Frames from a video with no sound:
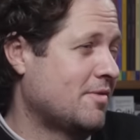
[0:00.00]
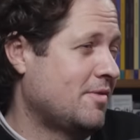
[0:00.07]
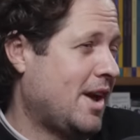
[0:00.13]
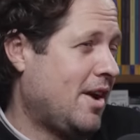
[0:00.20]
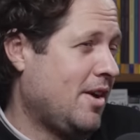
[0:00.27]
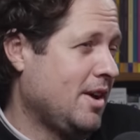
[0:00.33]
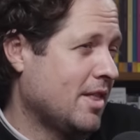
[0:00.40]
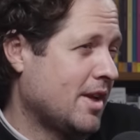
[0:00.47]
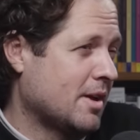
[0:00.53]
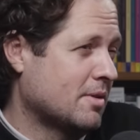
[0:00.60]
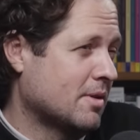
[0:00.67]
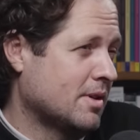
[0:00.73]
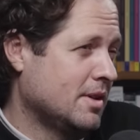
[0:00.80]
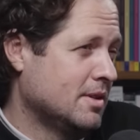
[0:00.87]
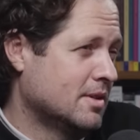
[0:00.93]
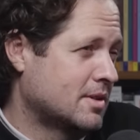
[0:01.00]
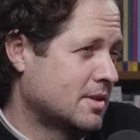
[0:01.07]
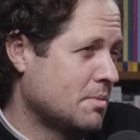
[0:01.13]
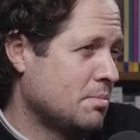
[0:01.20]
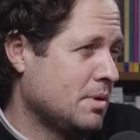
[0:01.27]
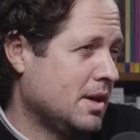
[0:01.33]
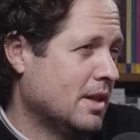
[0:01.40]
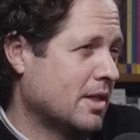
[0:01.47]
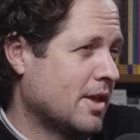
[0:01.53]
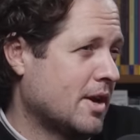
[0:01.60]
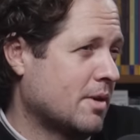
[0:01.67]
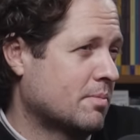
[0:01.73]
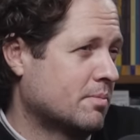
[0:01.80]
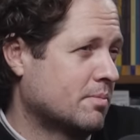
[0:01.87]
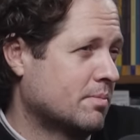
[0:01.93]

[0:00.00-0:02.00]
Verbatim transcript: very like incipient like